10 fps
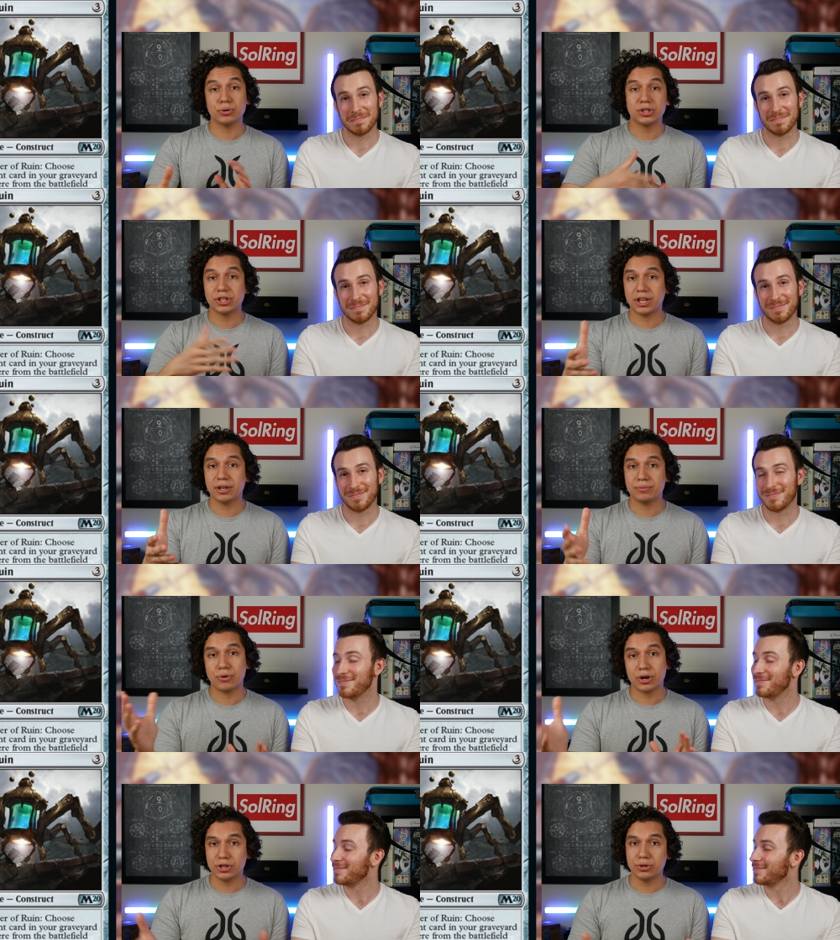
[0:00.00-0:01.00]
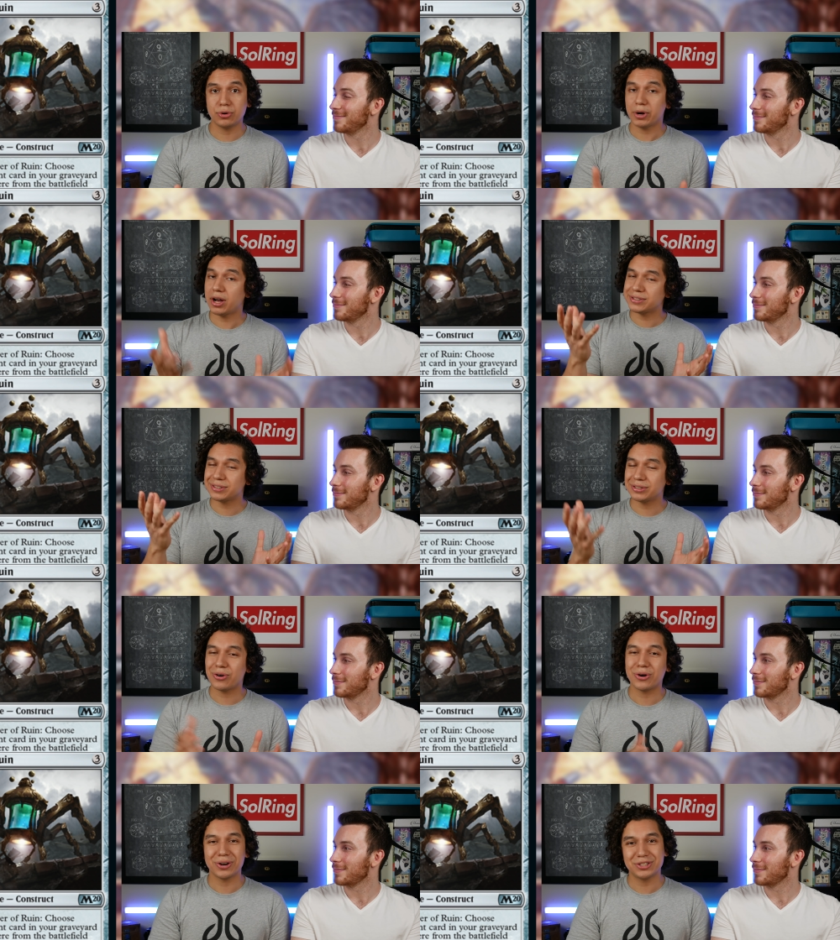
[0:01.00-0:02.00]
Speaker 1: you are looking for a new apostle
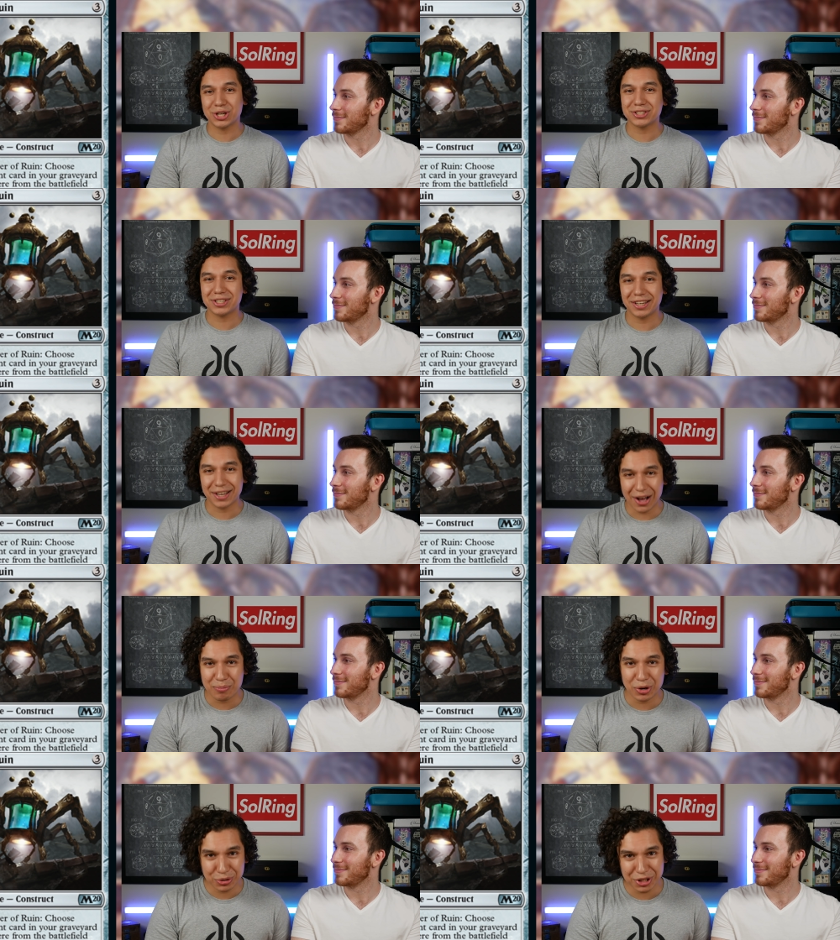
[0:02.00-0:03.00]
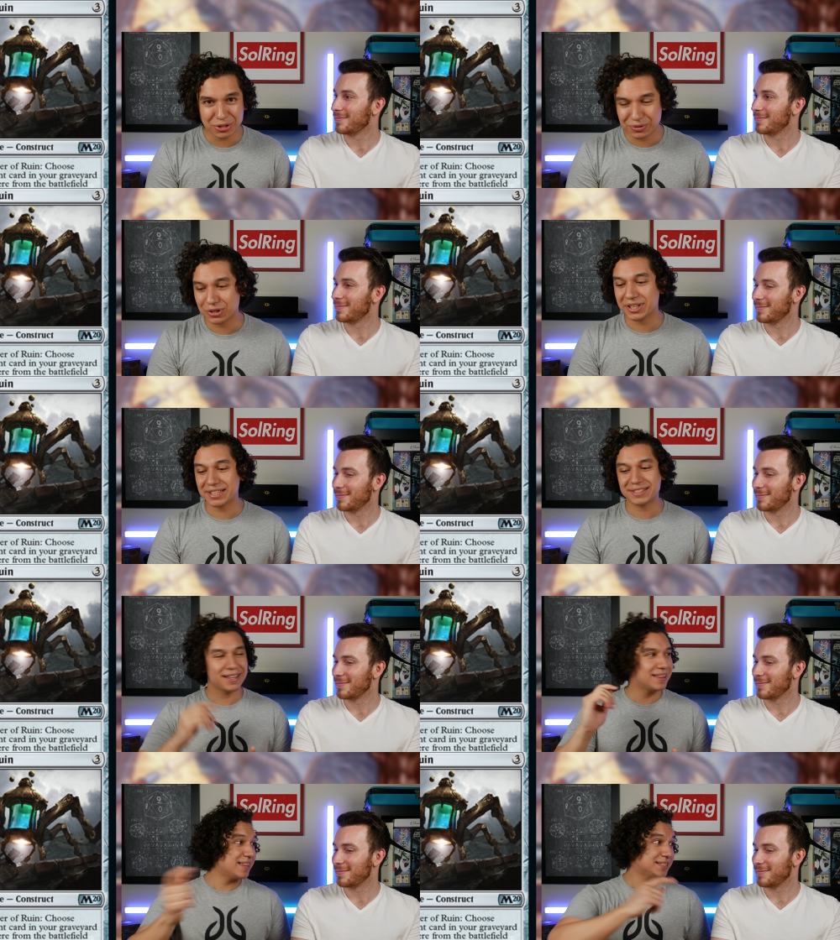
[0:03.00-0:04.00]
or just a combo creature for your list,
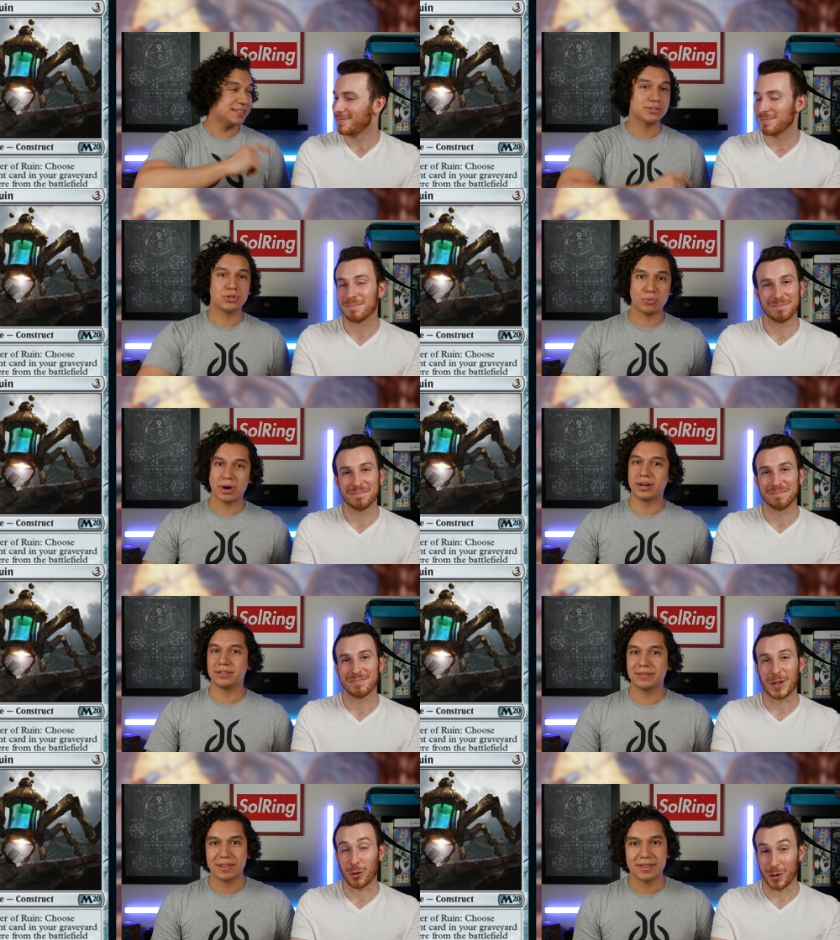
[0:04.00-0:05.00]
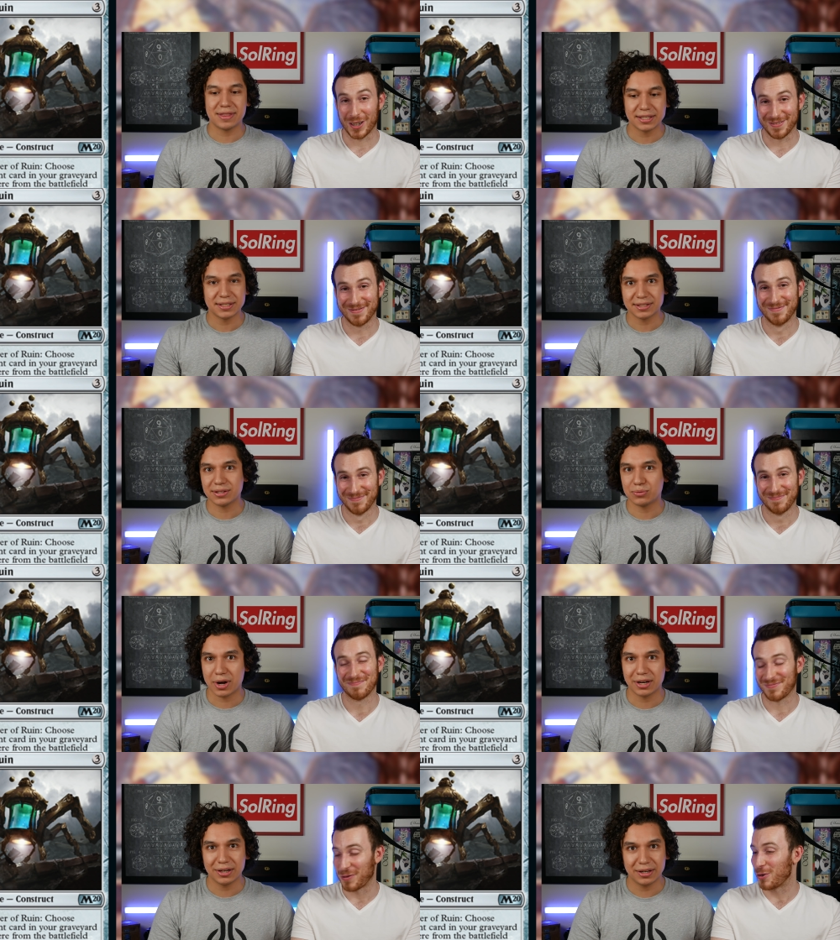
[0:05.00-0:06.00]
this is the one. Agreed. This is the
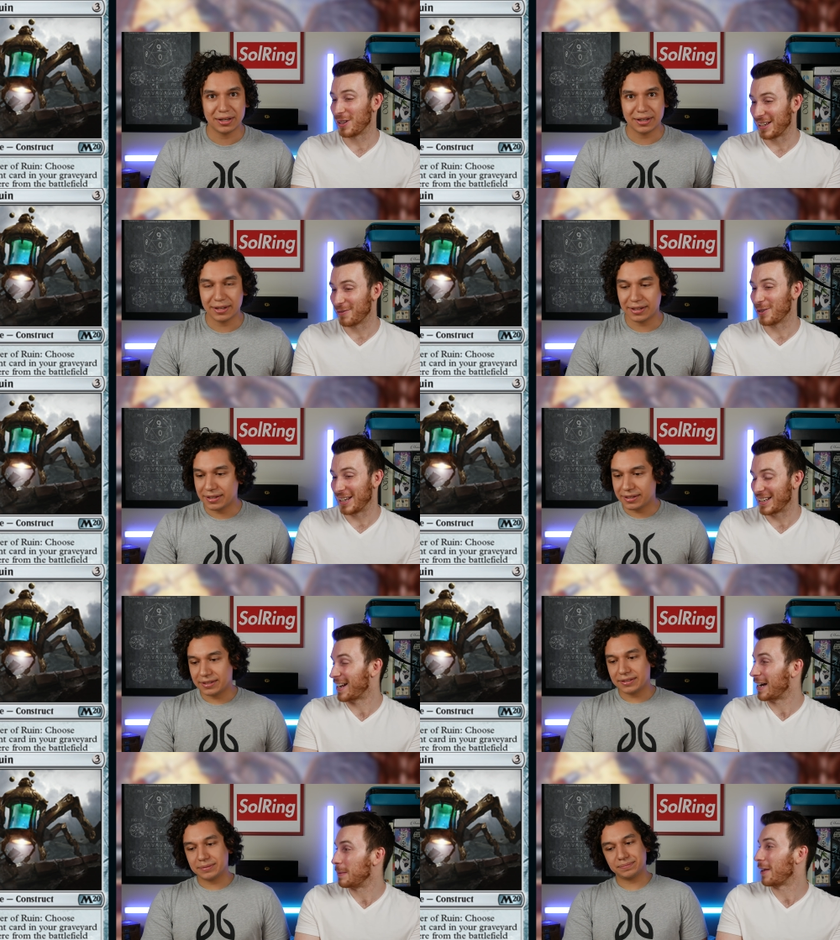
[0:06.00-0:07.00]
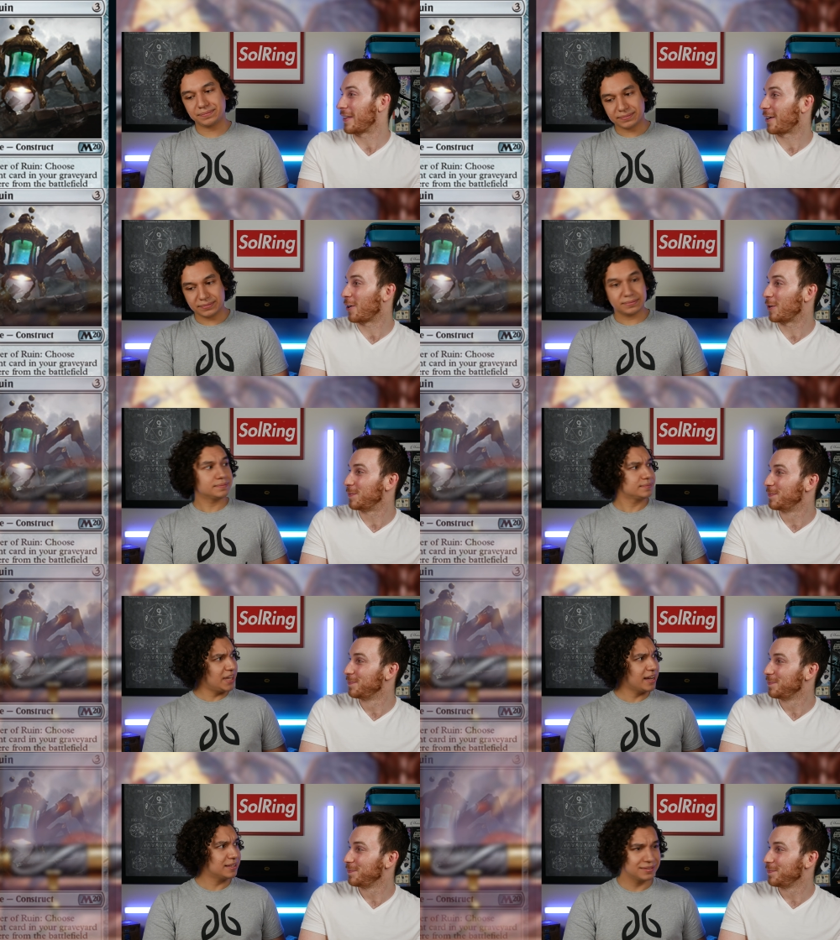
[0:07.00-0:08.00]
one.
Speaker 2: Really, really excited about that card.
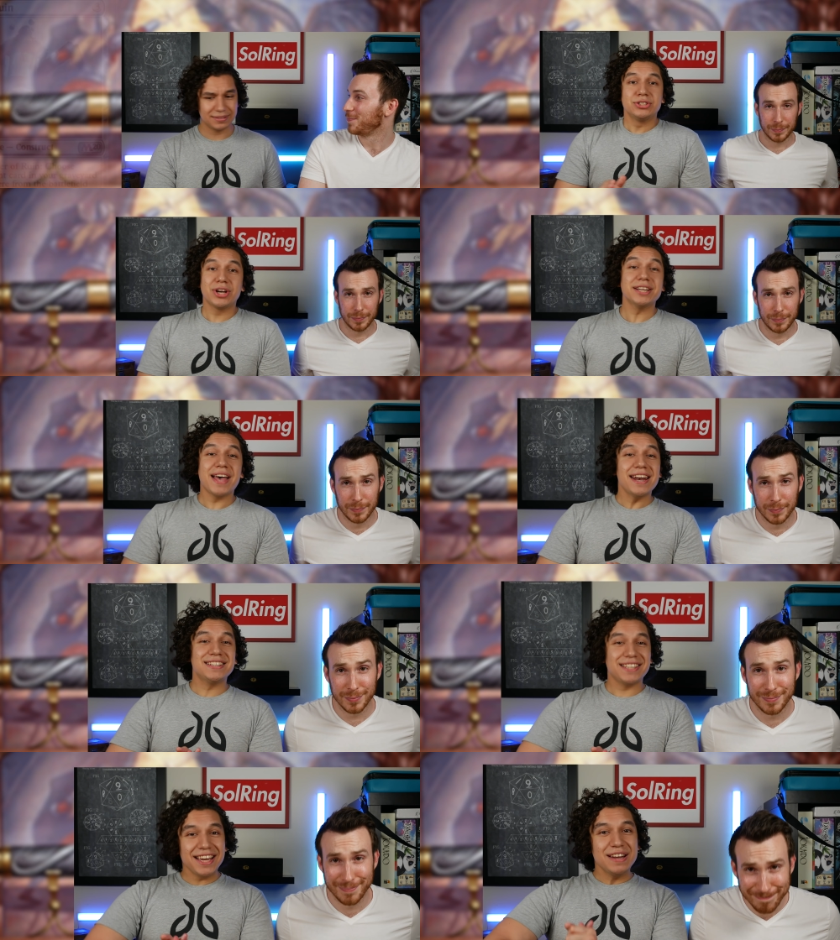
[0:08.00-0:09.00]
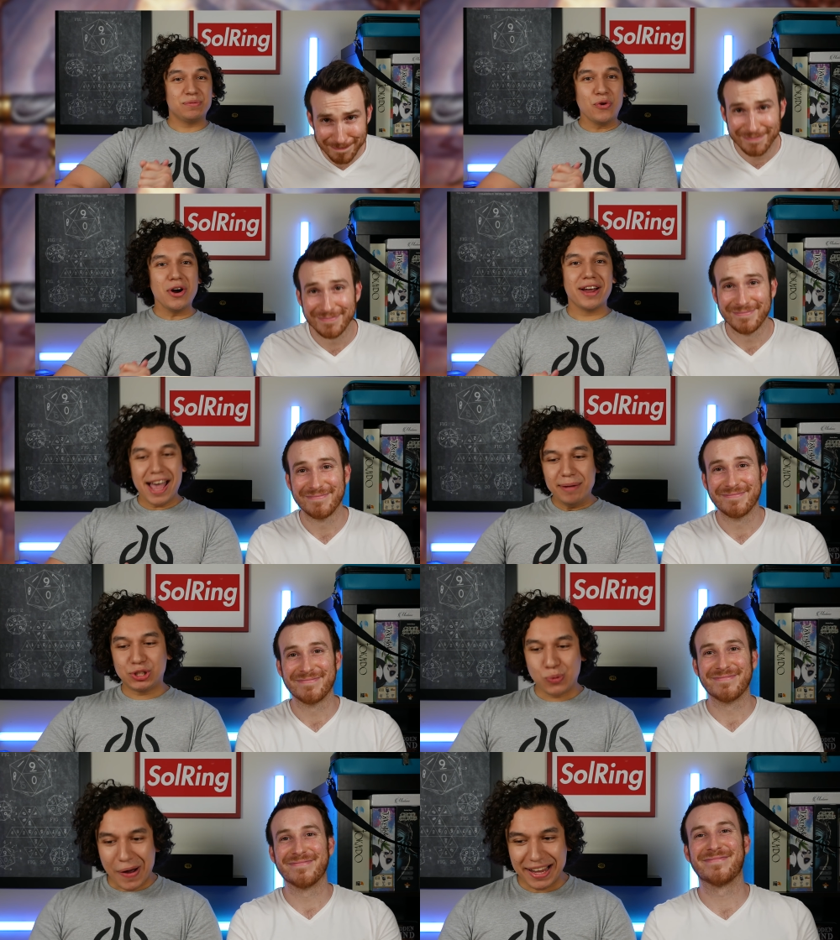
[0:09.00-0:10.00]
Yeah.
Speaker 1: So guys, that is it for
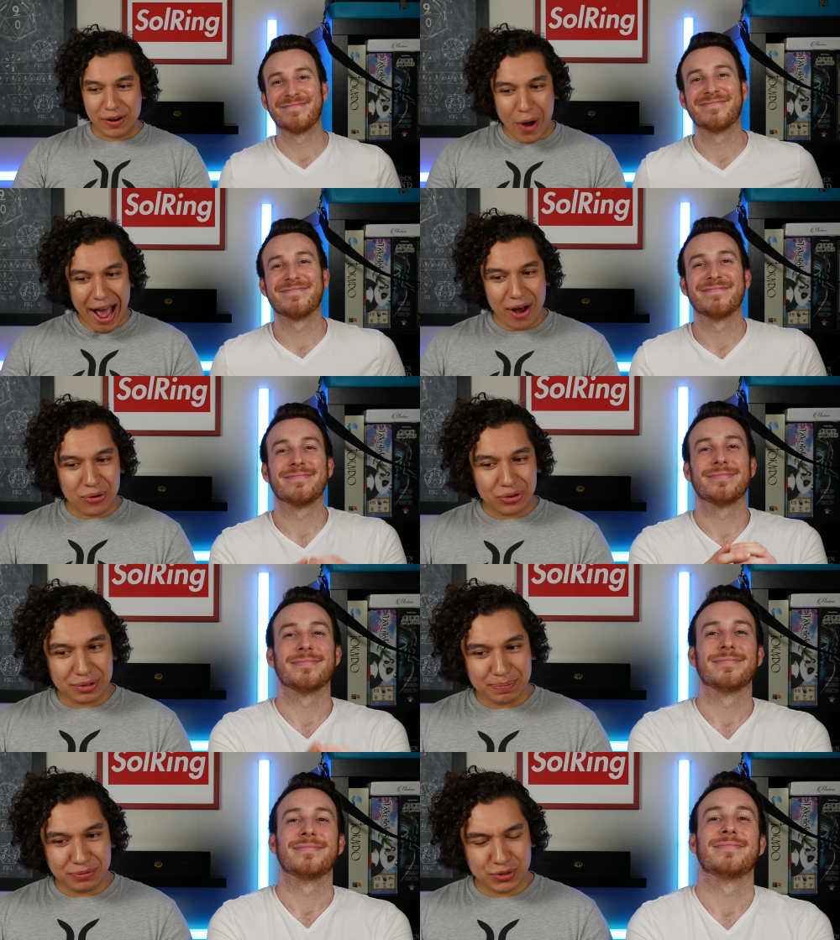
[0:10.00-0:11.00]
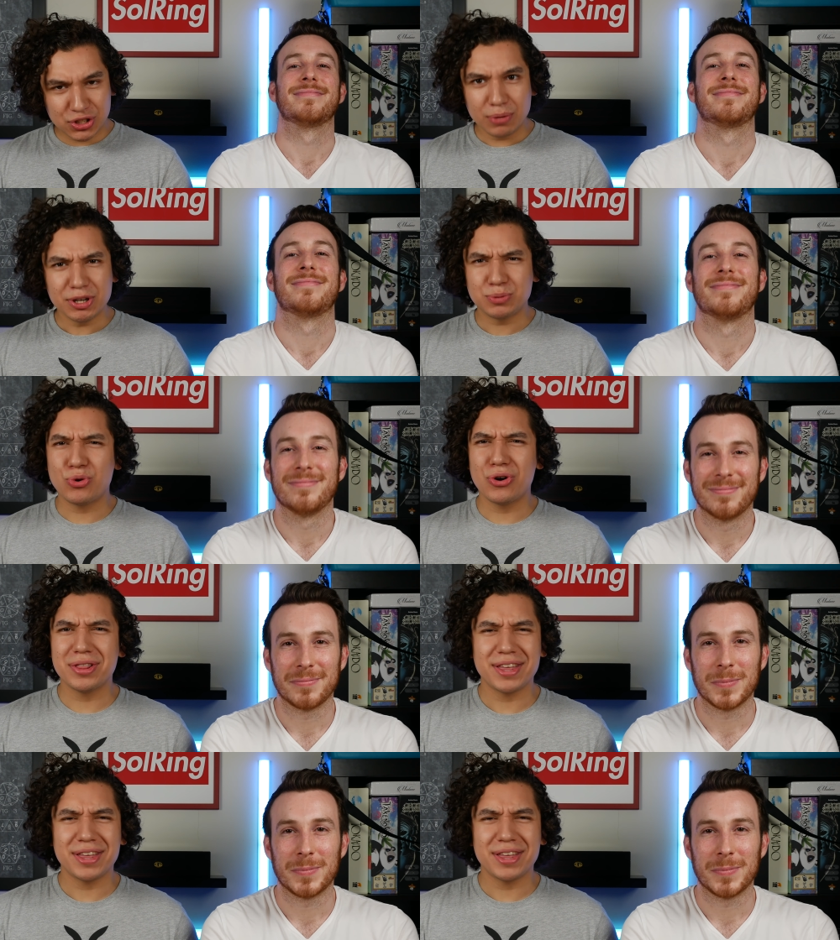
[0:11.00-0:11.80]
M20. Wow, so much more